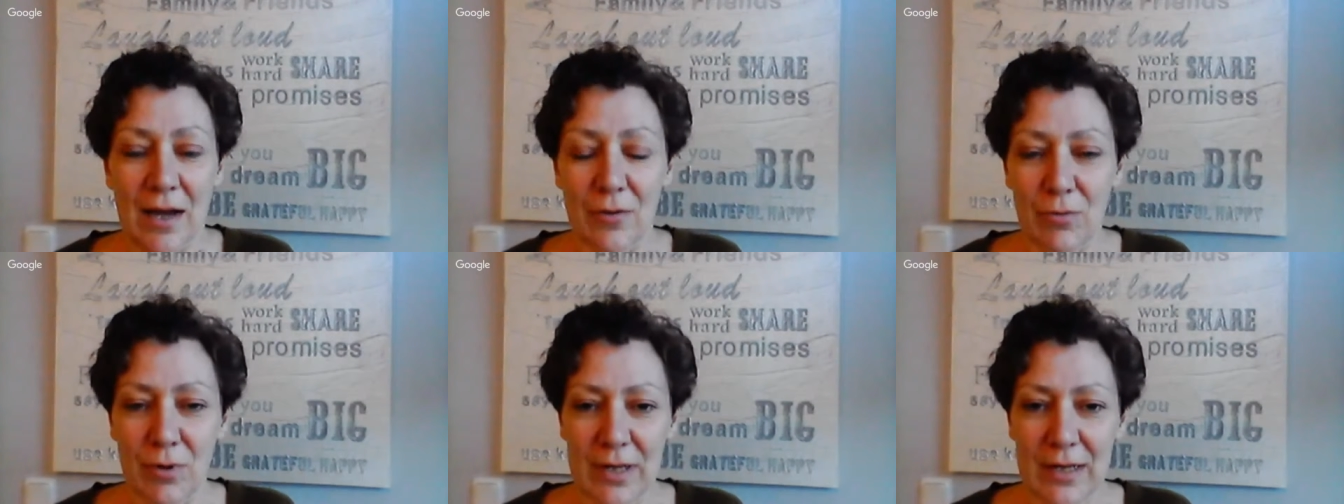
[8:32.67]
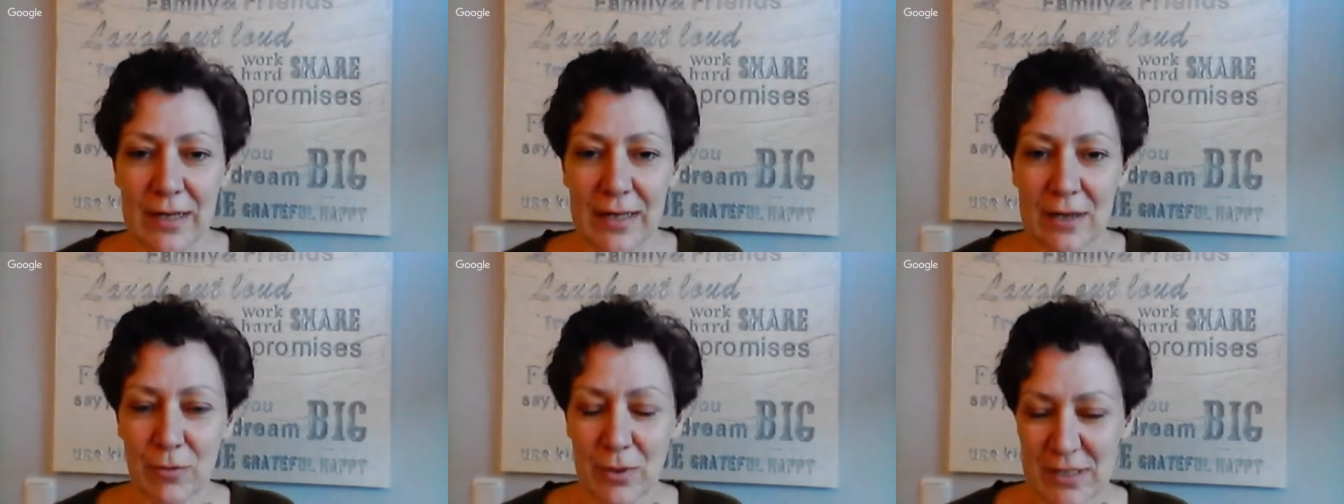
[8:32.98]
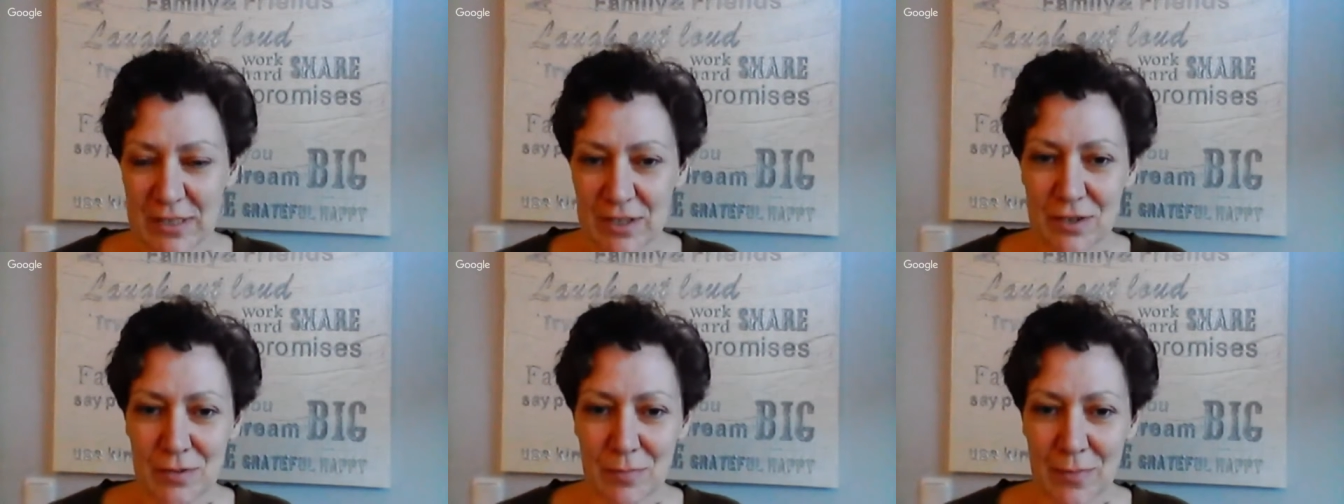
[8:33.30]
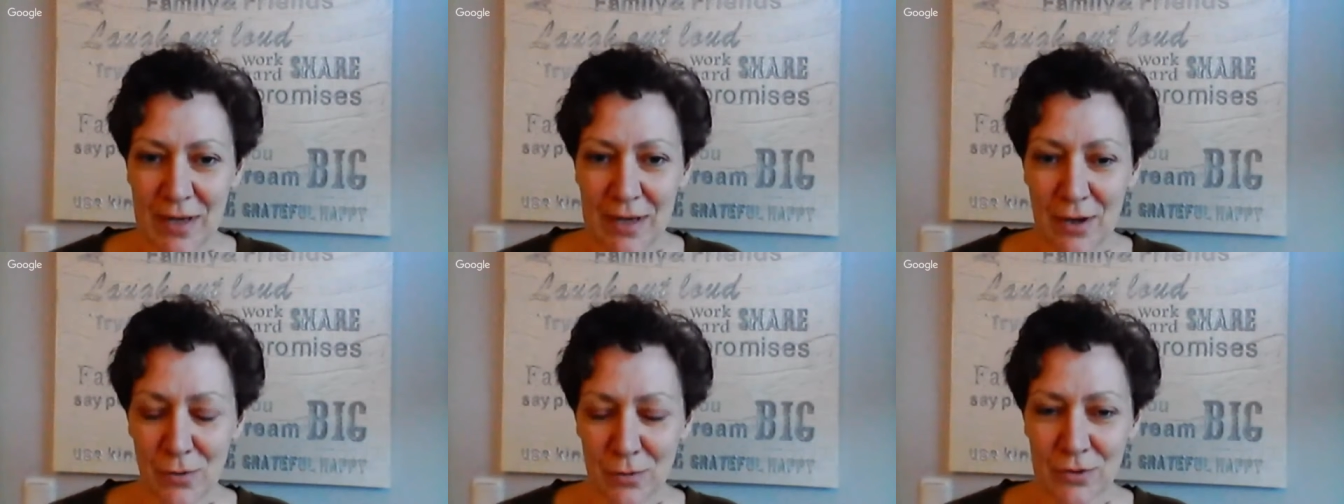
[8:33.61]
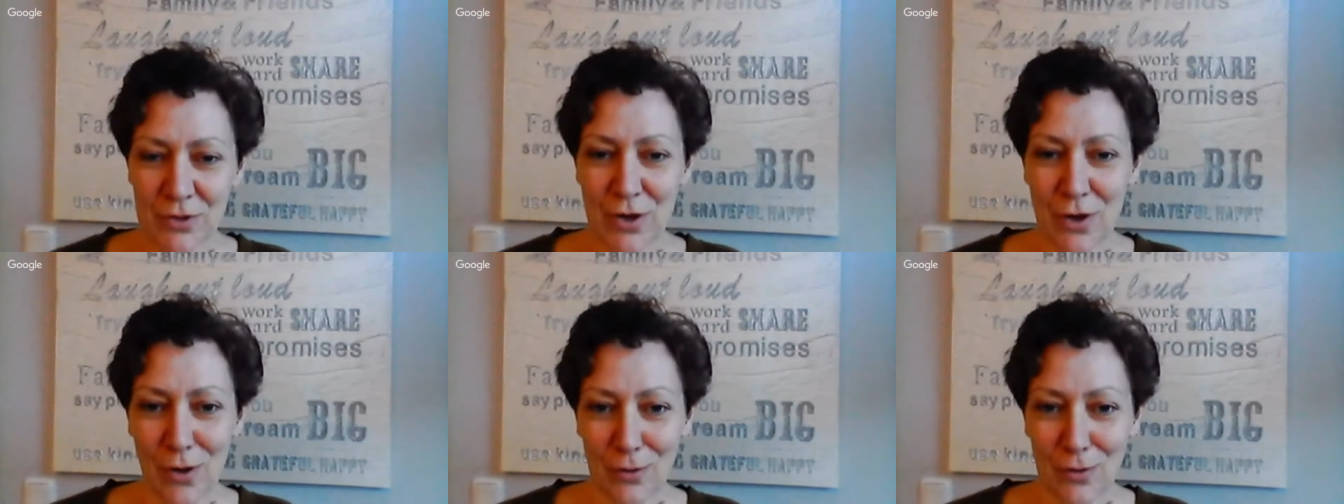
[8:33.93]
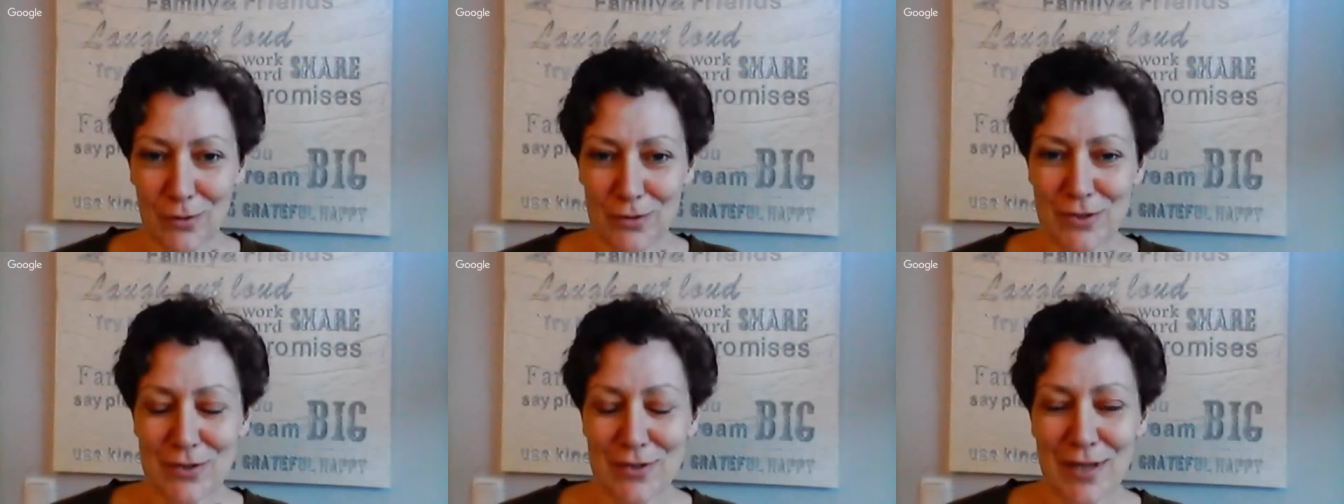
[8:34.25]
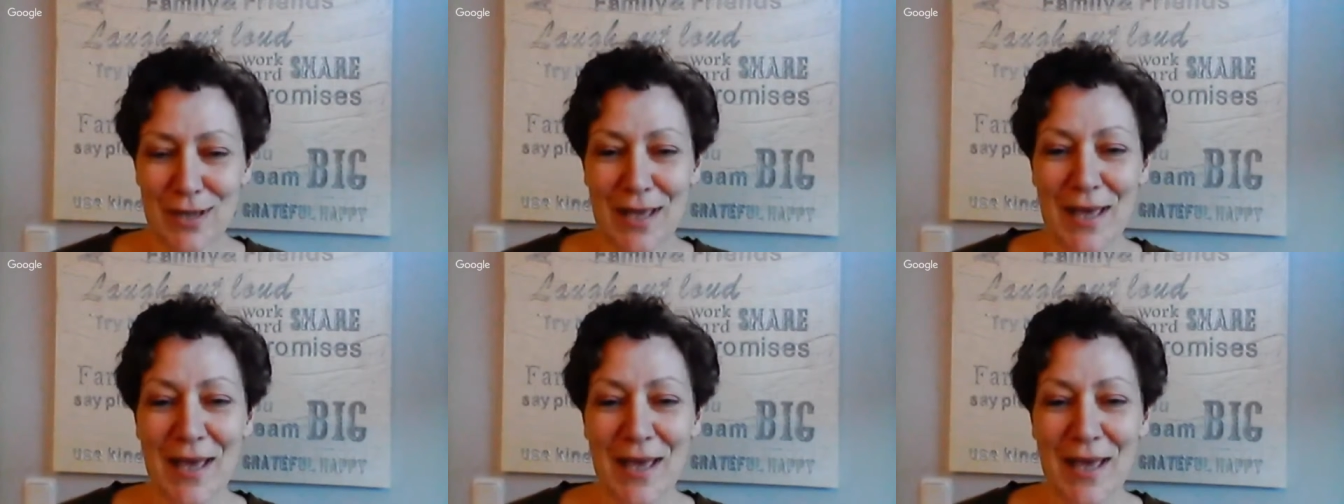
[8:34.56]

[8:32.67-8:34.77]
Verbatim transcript: I really questioned my own goals